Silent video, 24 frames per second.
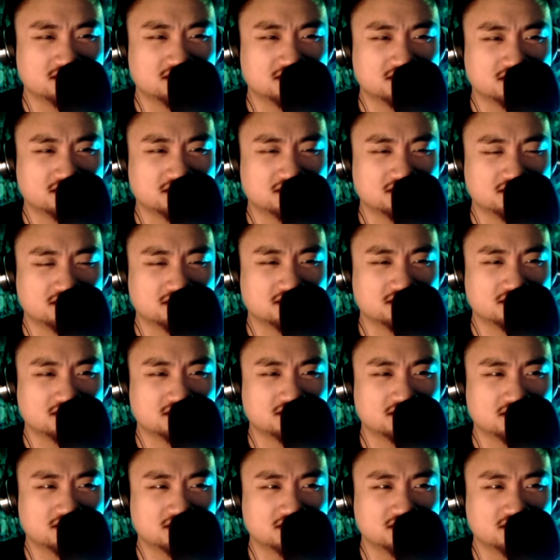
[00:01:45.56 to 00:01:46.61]

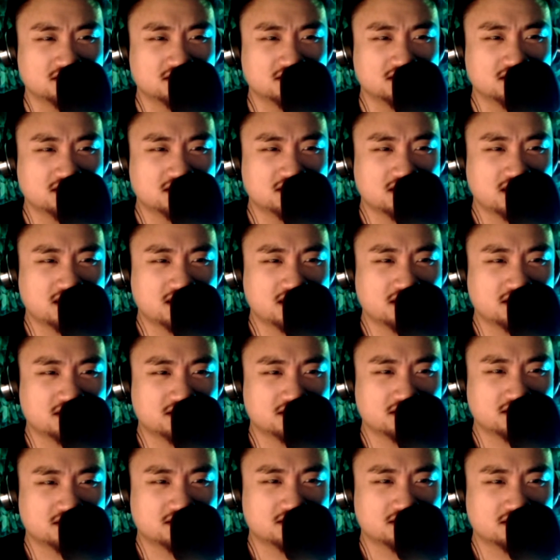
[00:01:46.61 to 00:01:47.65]

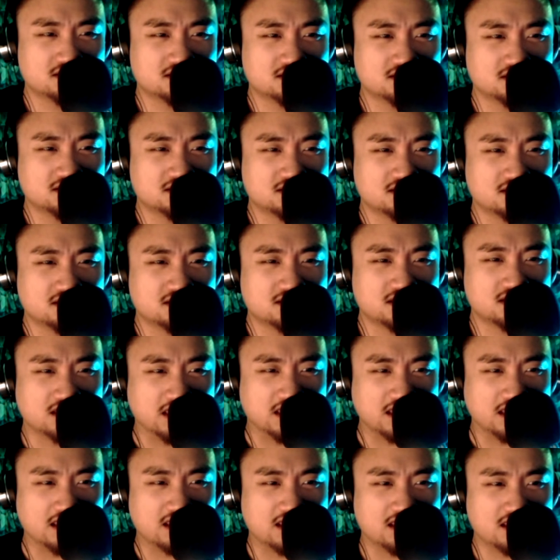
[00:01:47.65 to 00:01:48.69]

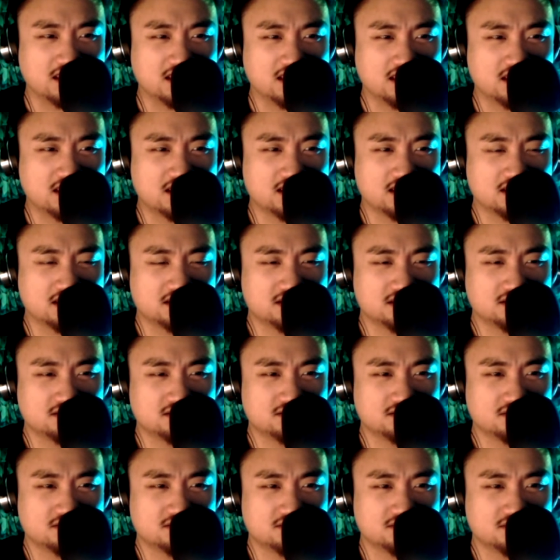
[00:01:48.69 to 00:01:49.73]

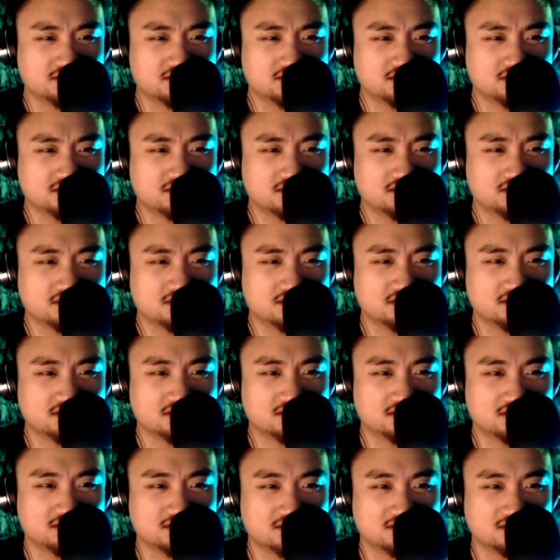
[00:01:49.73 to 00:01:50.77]

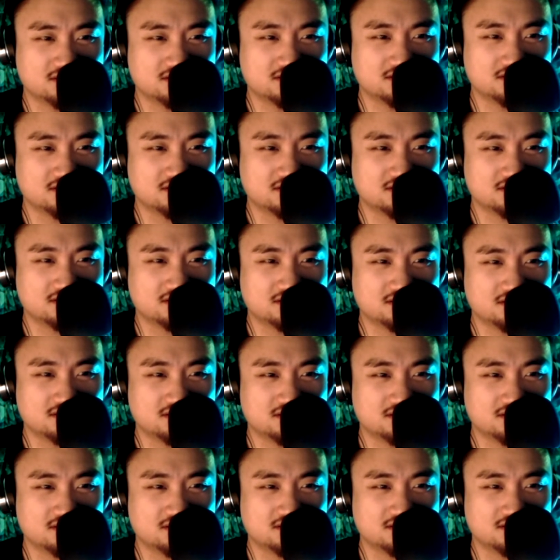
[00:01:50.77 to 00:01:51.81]

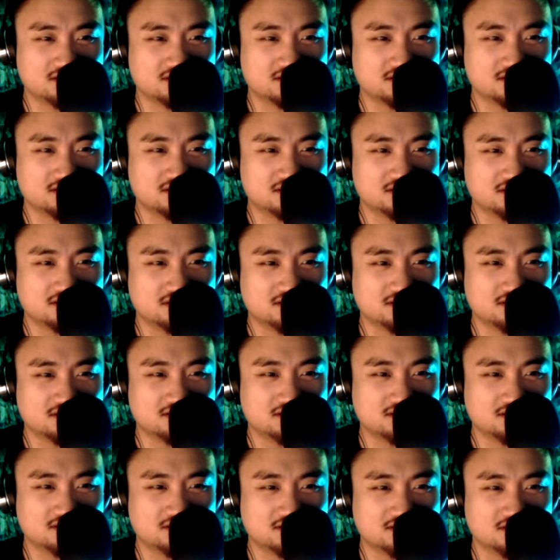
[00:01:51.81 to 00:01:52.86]

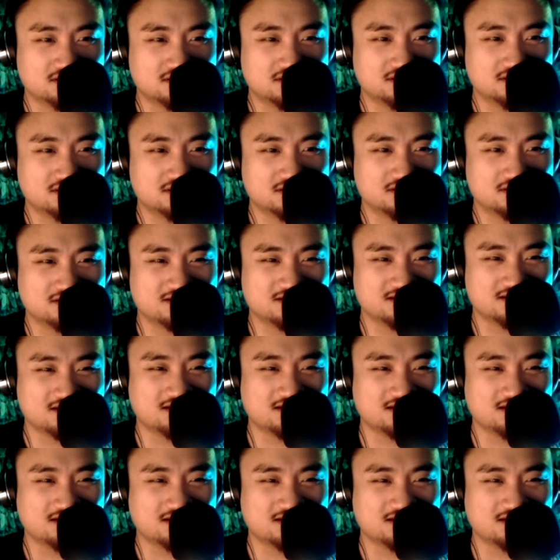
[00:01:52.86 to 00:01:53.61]
(not speaking)